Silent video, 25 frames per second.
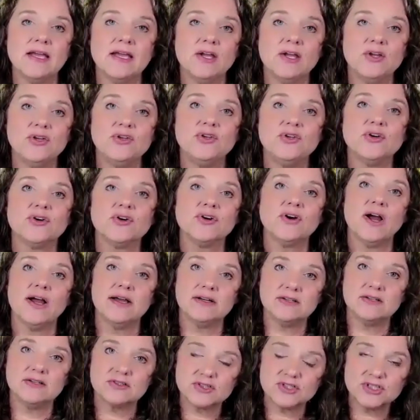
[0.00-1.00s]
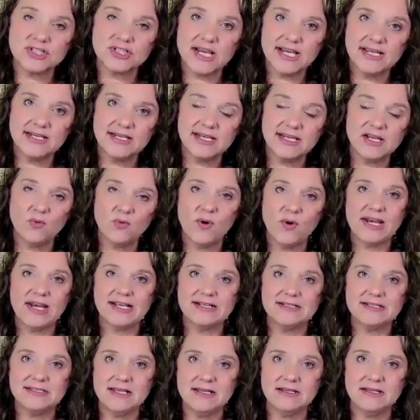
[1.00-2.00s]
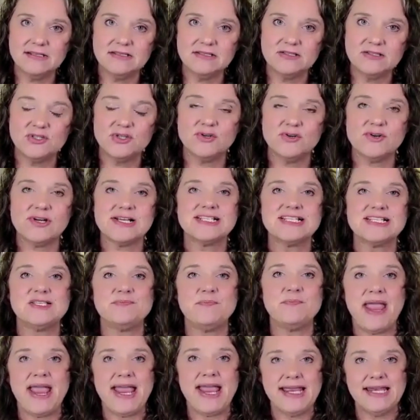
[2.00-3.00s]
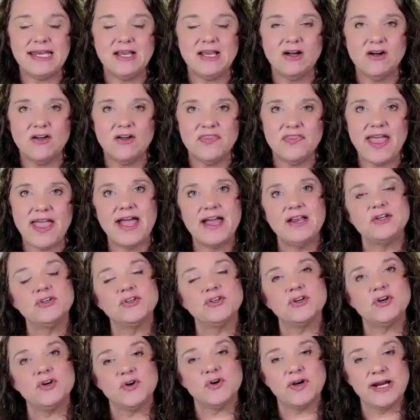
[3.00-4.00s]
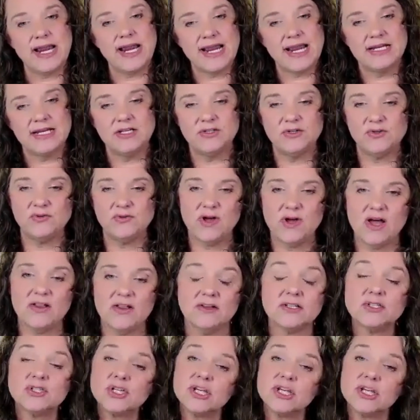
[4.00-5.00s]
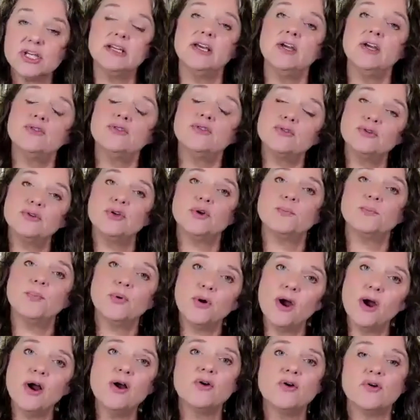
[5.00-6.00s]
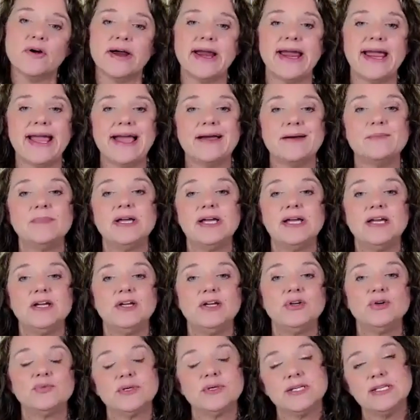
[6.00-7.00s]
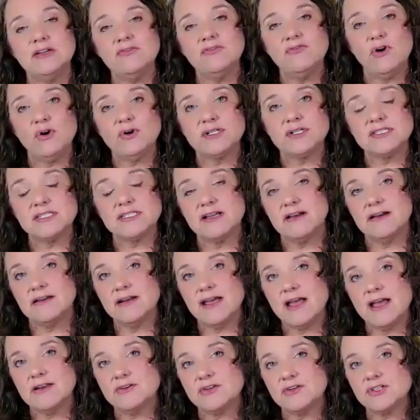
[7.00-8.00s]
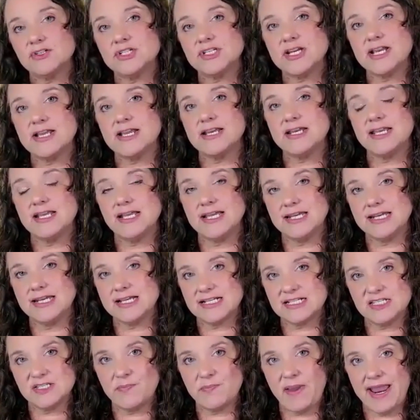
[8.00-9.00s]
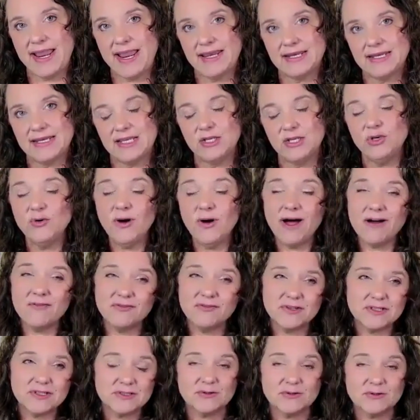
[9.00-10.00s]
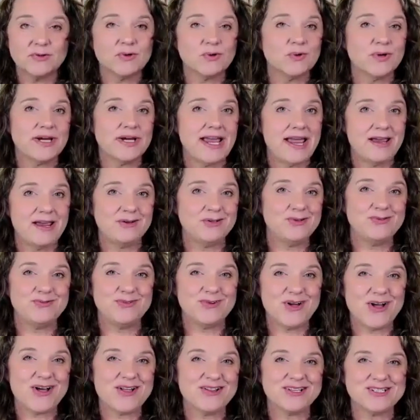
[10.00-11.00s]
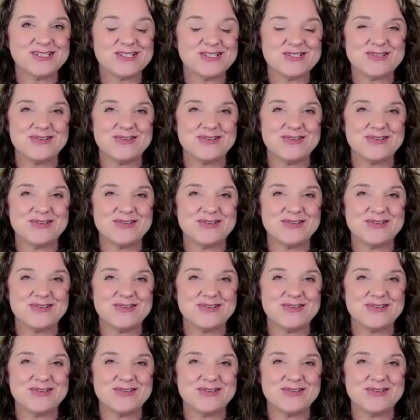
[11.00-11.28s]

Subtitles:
you're understanding what exists, you're expanding on that, and you're creating new knowledge. And through your program, you're really focusing on understanding and expanding. You often don't create new knowledge through